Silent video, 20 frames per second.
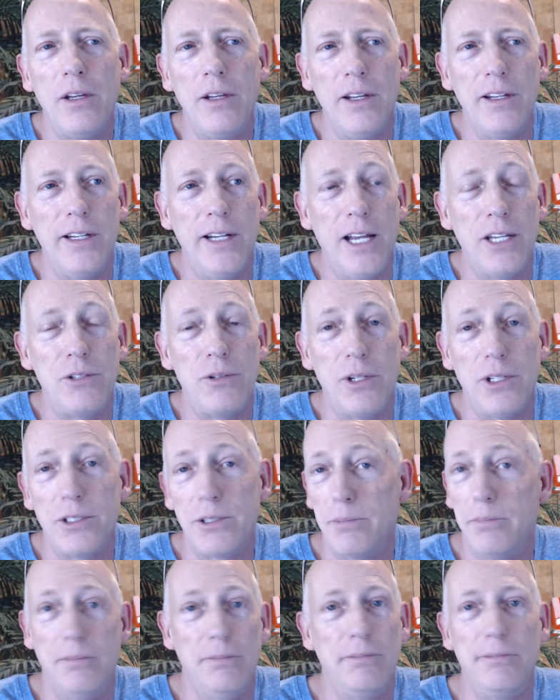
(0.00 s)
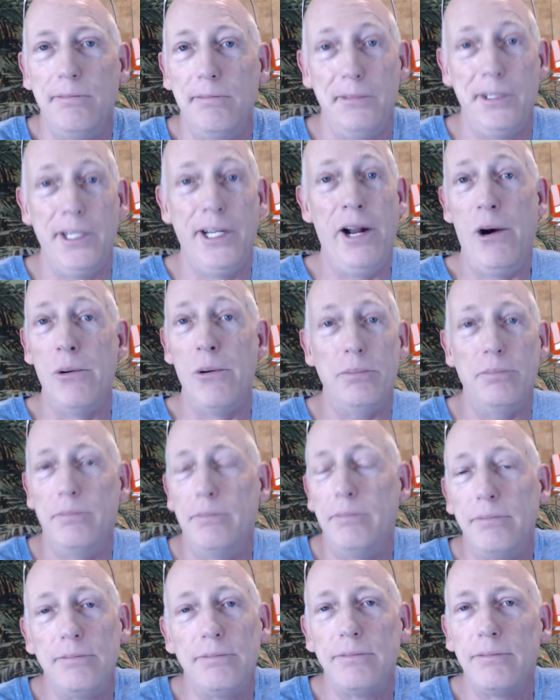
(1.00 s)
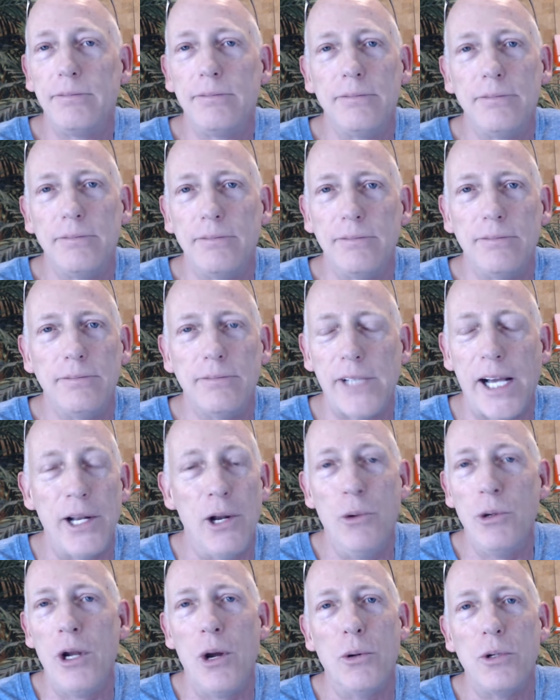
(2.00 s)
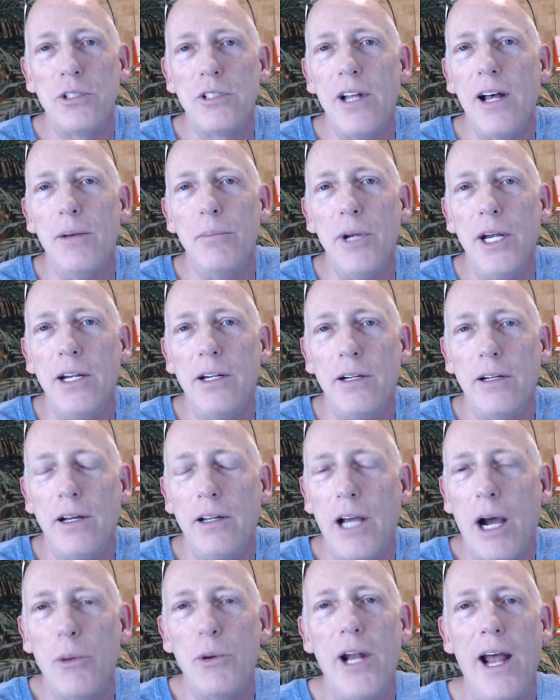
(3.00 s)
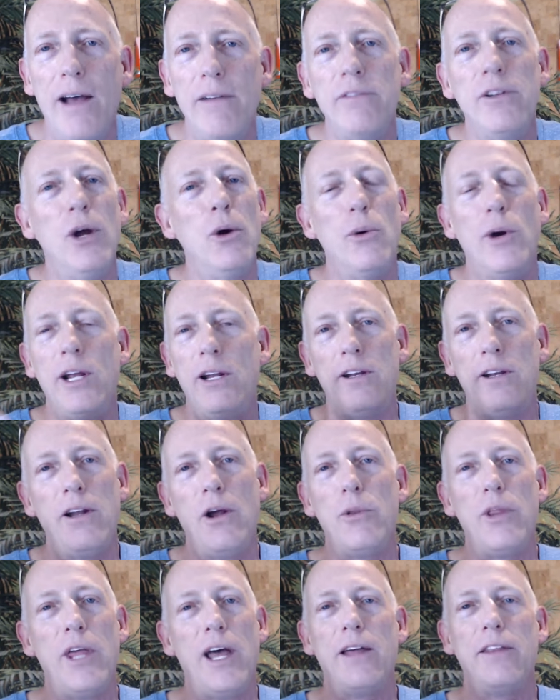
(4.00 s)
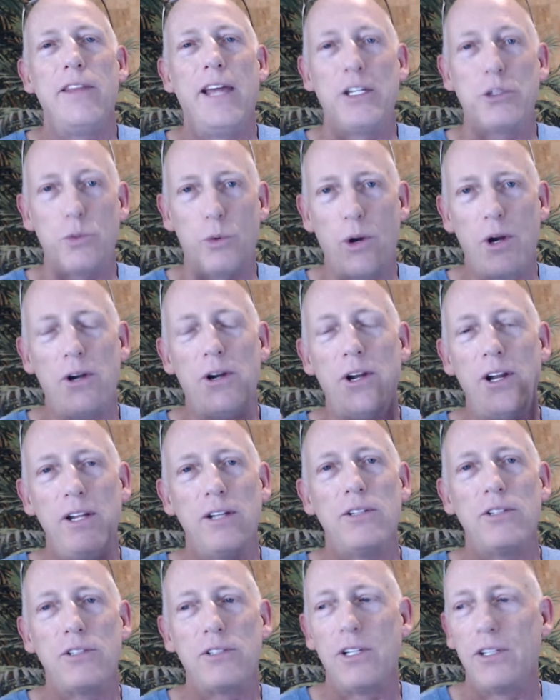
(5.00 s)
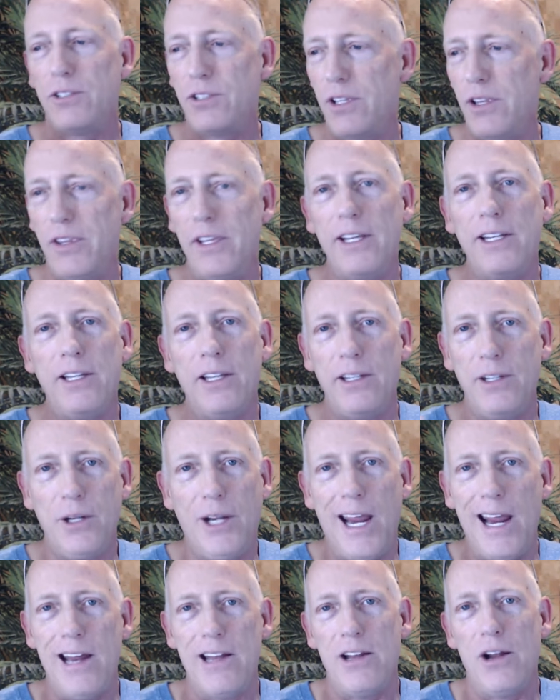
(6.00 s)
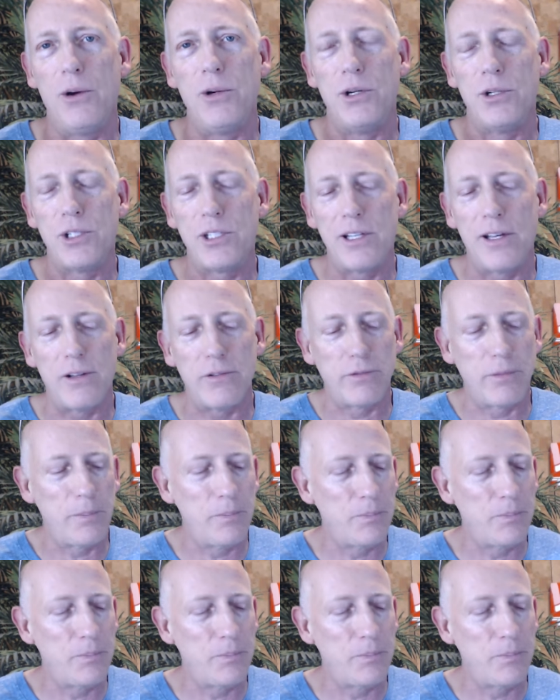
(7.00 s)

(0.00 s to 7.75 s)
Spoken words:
And the answer is, you don't. I don't know it's not me. I would have no way to know that. That's what it is. It's the thing that you can't know yourself.